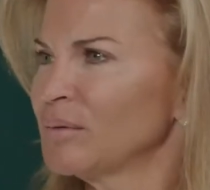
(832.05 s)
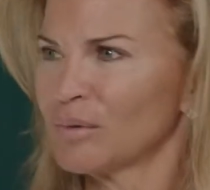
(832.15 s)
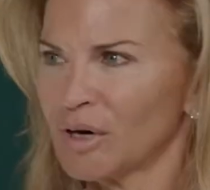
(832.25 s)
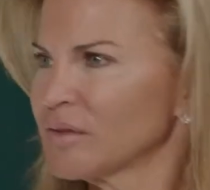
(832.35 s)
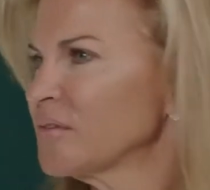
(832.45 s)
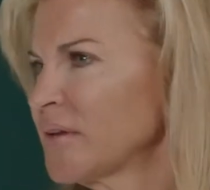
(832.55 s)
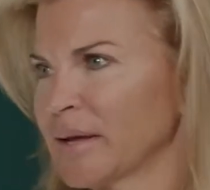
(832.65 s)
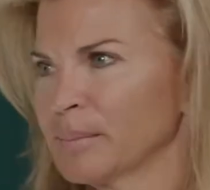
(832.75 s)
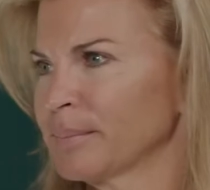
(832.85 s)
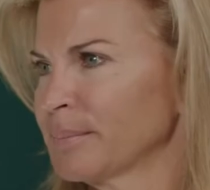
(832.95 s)
we're all the
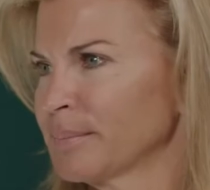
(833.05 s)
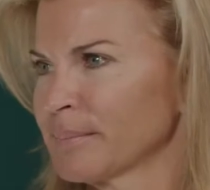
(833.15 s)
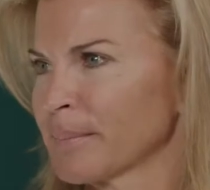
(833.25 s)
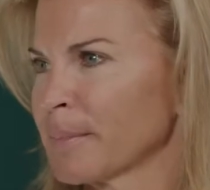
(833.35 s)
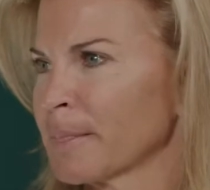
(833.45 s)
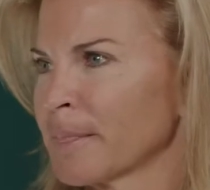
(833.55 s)
same.